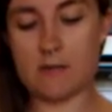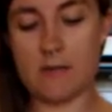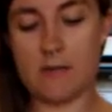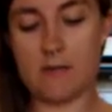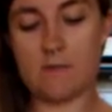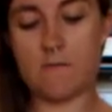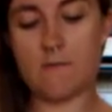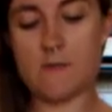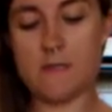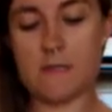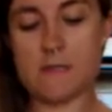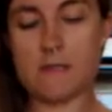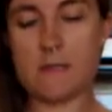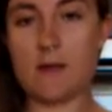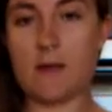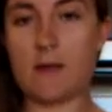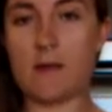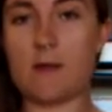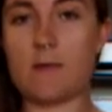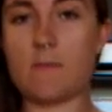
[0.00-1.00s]
leaves,
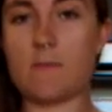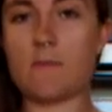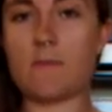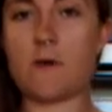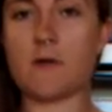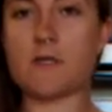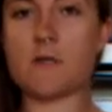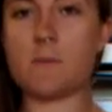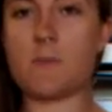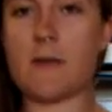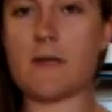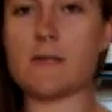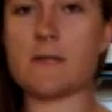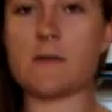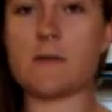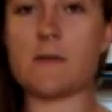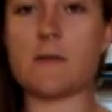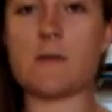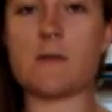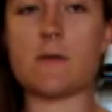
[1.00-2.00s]
fresh
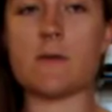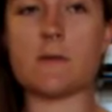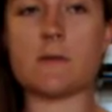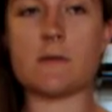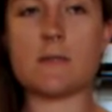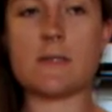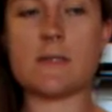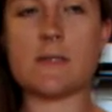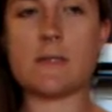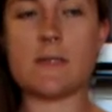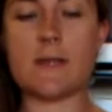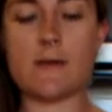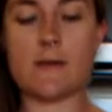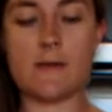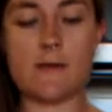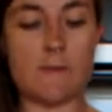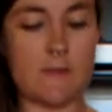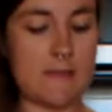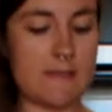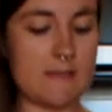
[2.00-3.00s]
basil. It's
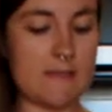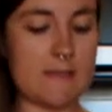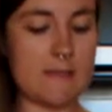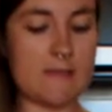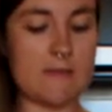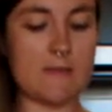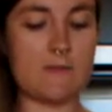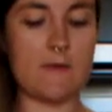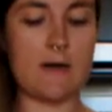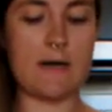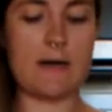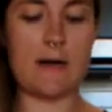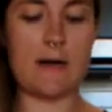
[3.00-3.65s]
in season right